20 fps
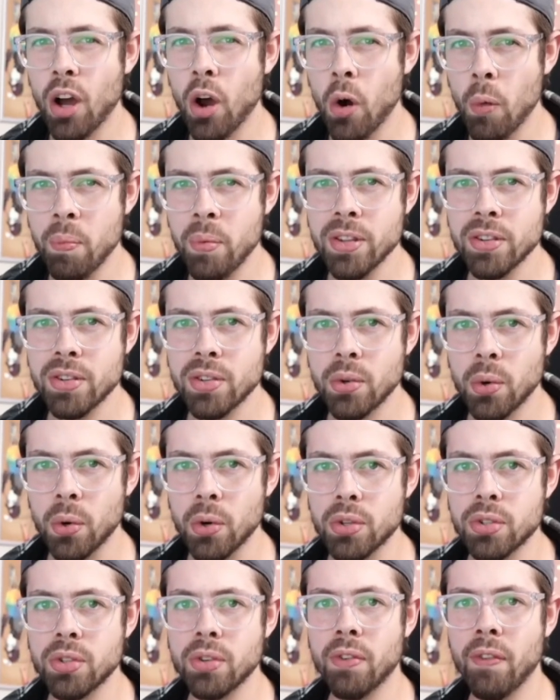open
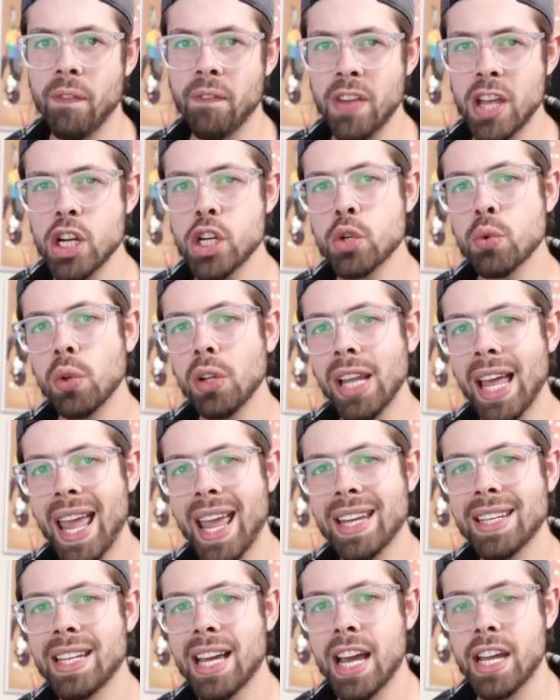source visual
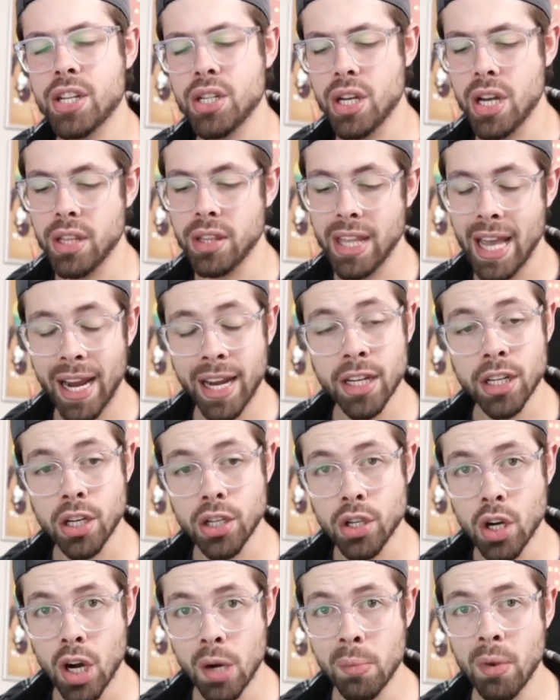anti-cheat that can
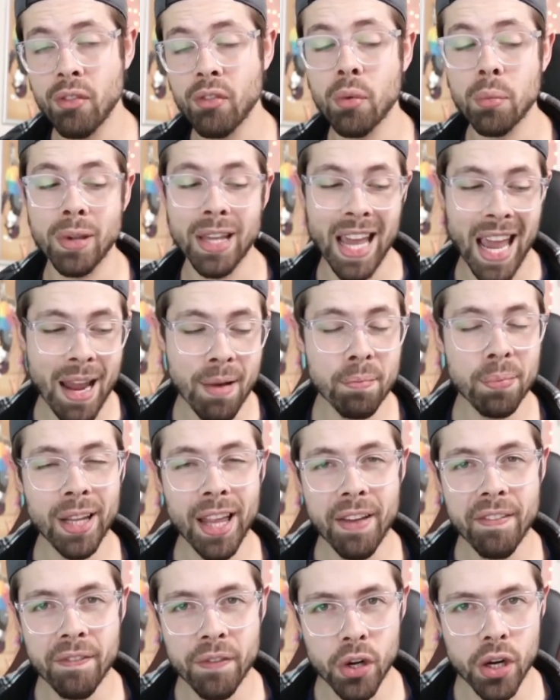determine from
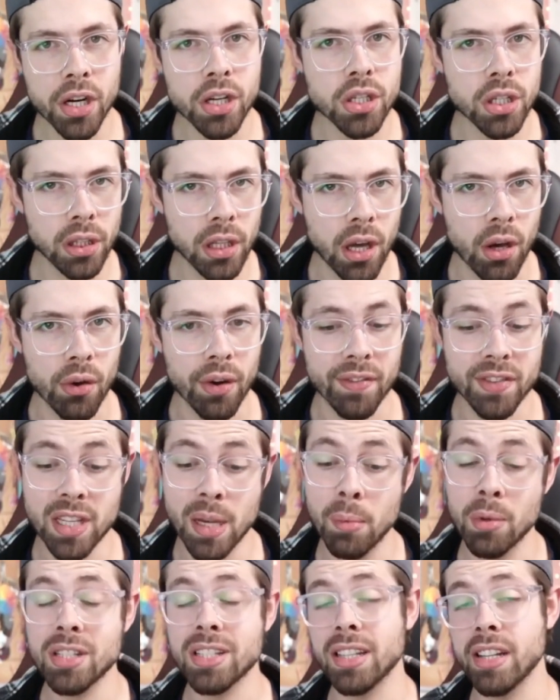gameplay footage alone if
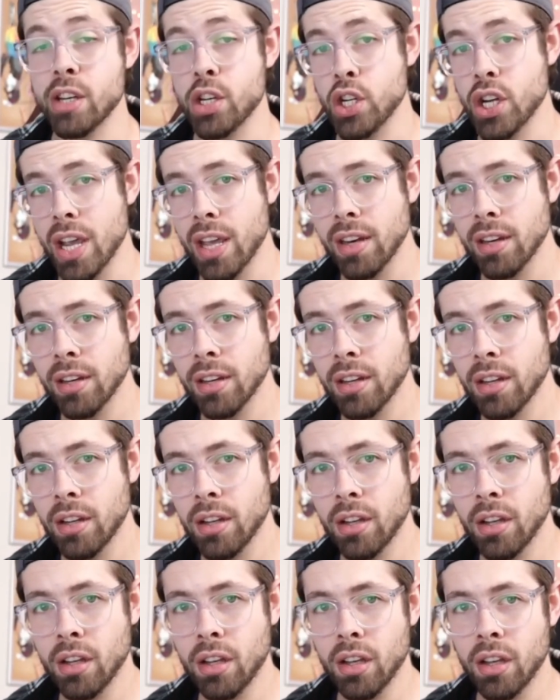someone's legit
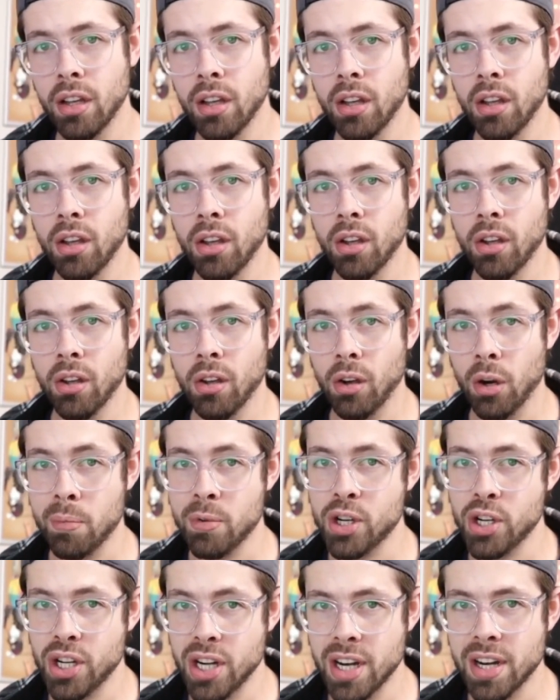or
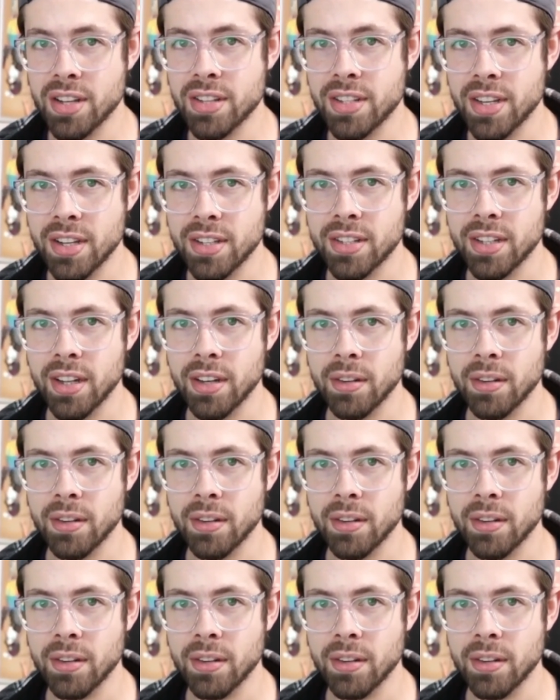machine assisted.